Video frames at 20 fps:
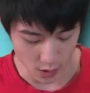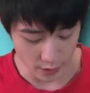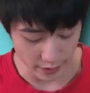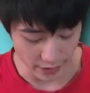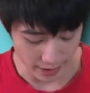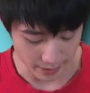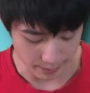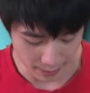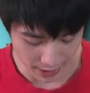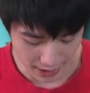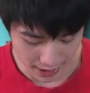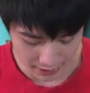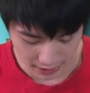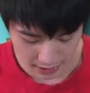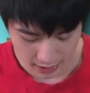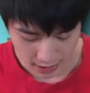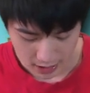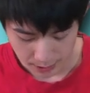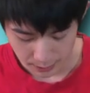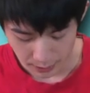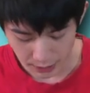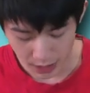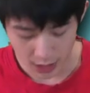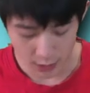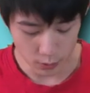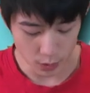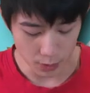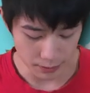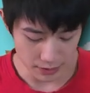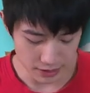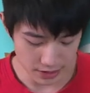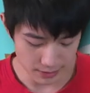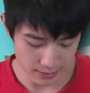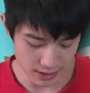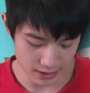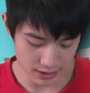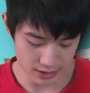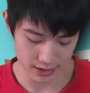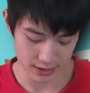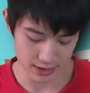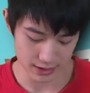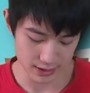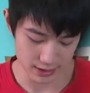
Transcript: all that badly, but I will play the Mega Knight